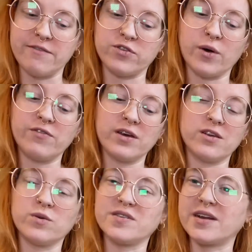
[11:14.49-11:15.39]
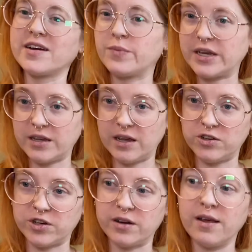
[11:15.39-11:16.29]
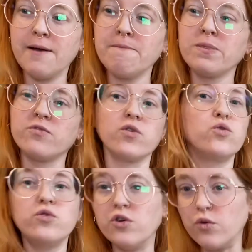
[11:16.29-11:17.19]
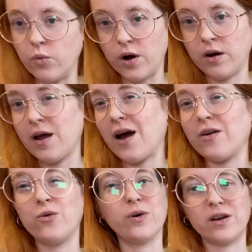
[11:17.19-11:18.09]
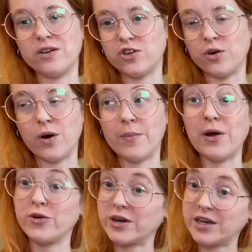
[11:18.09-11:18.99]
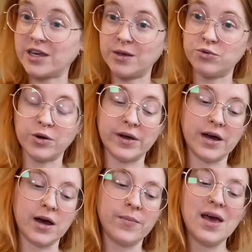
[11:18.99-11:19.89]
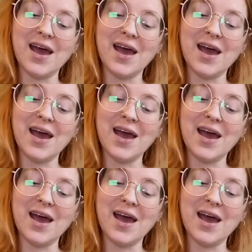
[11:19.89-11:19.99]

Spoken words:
So I feel like there was an expectation for who you were, how you were going to show up, how you were going to keep showing up.